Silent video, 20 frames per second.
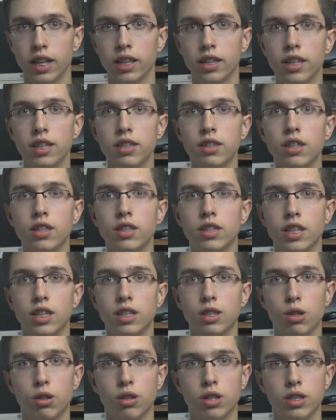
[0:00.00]
This
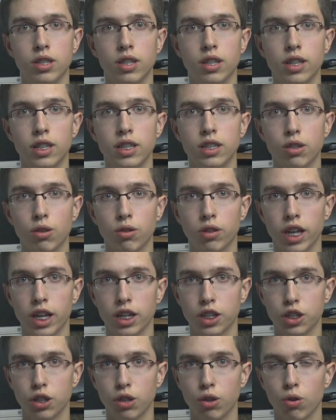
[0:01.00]
resistor is in this
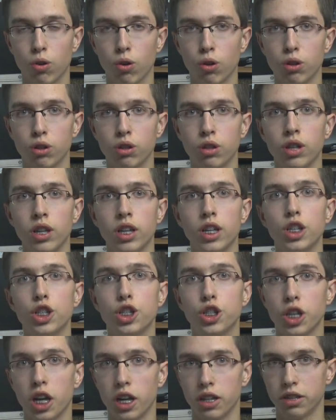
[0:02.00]
connection called
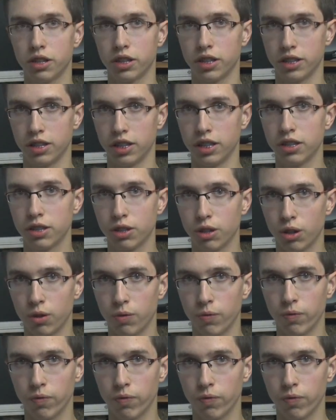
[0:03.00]
shunt resistor.